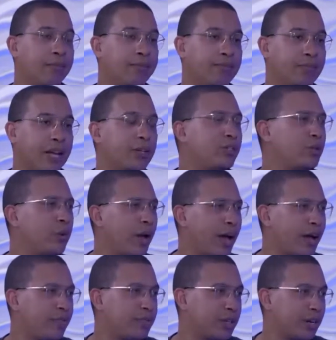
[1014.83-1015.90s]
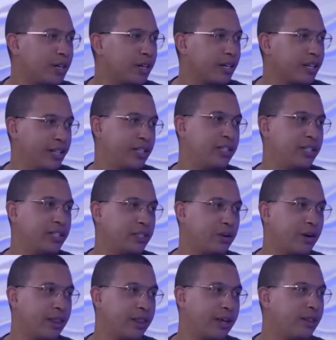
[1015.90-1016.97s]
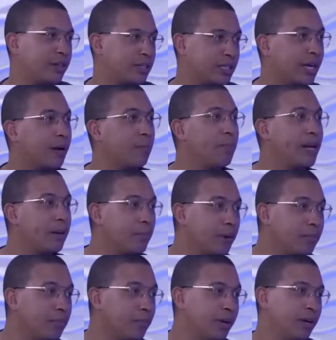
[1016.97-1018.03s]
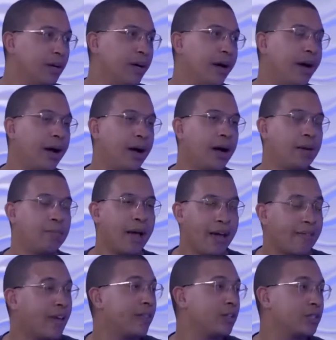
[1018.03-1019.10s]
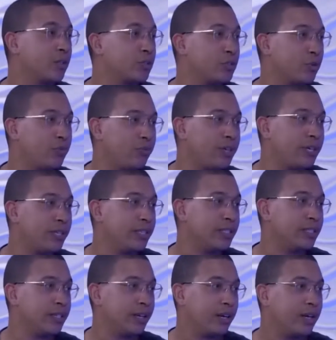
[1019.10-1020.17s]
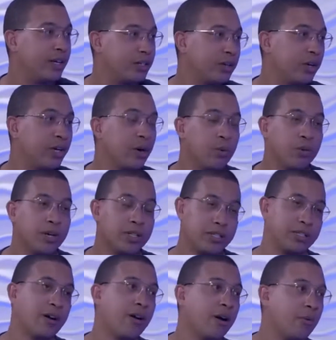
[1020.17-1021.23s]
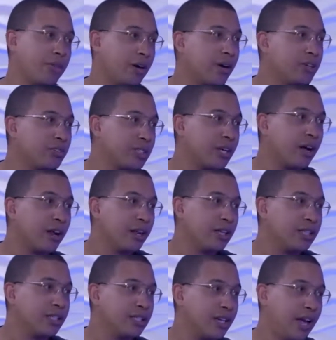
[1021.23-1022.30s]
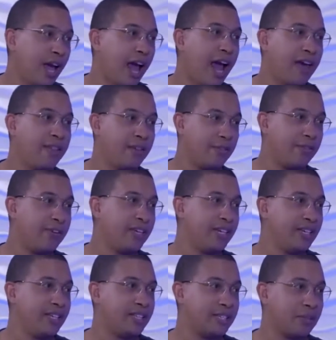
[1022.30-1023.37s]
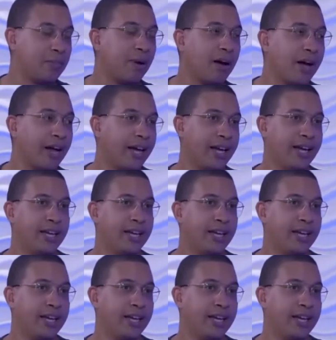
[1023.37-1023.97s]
They do have certain conditions. So I think there's like a minimum. Mm-hmm. And then there's also fees. So you don't want to start with $100 and the fees to buy